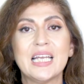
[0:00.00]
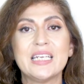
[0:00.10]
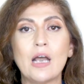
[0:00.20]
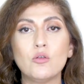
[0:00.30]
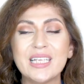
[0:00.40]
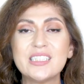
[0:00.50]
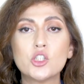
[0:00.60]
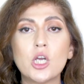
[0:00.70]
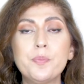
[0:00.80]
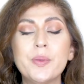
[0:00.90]
Now let's
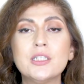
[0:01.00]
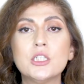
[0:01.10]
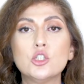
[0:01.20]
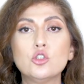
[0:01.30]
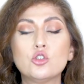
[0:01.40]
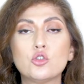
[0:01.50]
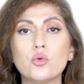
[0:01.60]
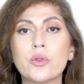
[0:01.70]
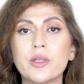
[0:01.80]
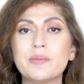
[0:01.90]
jump
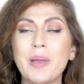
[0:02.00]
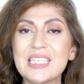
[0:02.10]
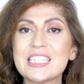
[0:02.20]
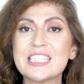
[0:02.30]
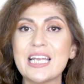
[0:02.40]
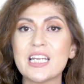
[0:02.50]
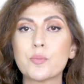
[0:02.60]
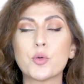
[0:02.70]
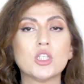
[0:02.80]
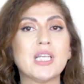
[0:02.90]
into the best-selling
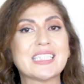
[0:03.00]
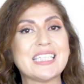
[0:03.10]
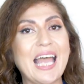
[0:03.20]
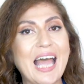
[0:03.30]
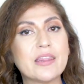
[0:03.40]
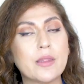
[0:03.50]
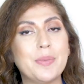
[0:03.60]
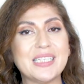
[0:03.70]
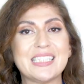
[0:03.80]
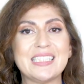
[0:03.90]
products and the
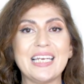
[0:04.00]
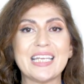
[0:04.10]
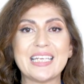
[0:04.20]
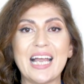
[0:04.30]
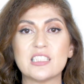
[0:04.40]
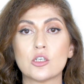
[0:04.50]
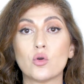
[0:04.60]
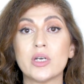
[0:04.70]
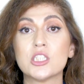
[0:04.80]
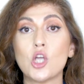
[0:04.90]
best-selling
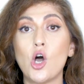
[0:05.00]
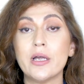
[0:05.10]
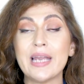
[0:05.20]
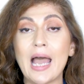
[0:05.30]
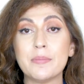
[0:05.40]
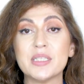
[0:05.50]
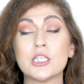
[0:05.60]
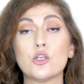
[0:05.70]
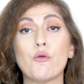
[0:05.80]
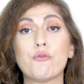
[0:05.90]
categories on
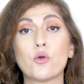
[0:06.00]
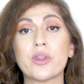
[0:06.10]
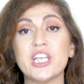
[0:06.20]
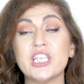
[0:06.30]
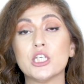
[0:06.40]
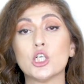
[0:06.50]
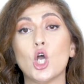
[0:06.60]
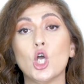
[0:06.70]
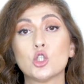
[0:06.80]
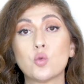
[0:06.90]
Amazon for the year
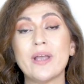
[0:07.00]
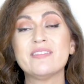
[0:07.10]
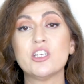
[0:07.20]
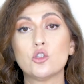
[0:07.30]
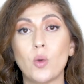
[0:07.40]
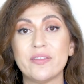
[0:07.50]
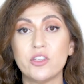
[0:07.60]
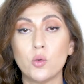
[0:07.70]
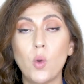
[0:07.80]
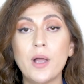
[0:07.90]

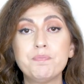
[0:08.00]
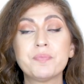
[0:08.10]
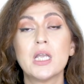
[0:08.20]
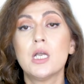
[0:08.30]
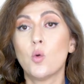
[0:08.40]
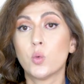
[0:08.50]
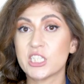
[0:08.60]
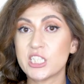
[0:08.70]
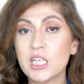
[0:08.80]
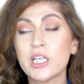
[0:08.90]
2021. We're
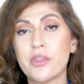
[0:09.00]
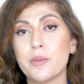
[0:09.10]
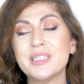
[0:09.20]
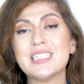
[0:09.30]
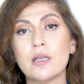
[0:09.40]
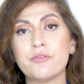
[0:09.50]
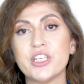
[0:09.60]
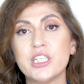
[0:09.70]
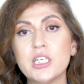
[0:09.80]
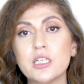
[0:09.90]
still in the middle of the
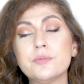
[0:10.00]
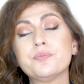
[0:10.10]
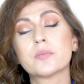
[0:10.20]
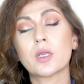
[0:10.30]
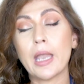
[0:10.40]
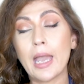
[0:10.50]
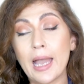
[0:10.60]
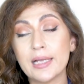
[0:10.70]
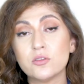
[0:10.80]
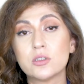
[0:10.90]
year,
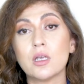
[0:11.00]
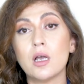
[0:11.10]
and